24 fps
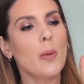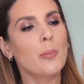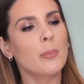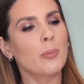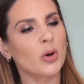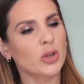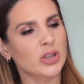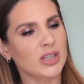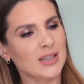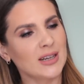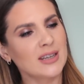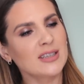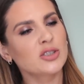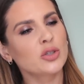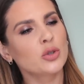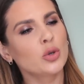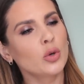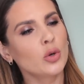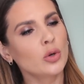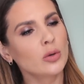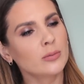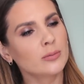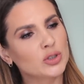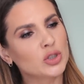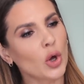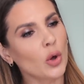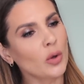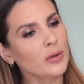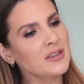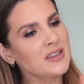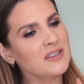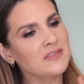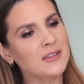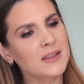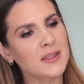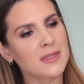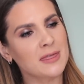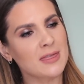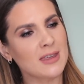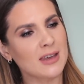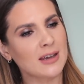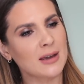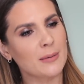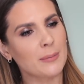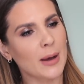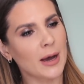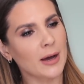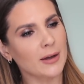Motanescu? Don't even
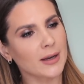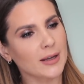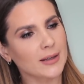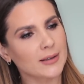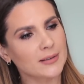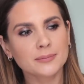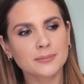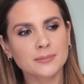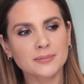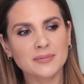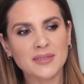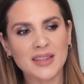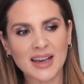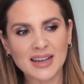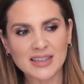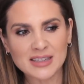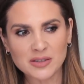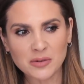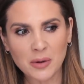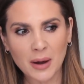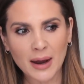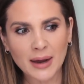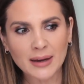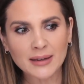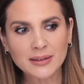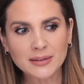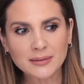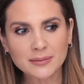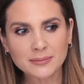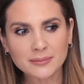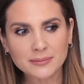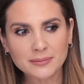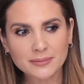think about it. That's right.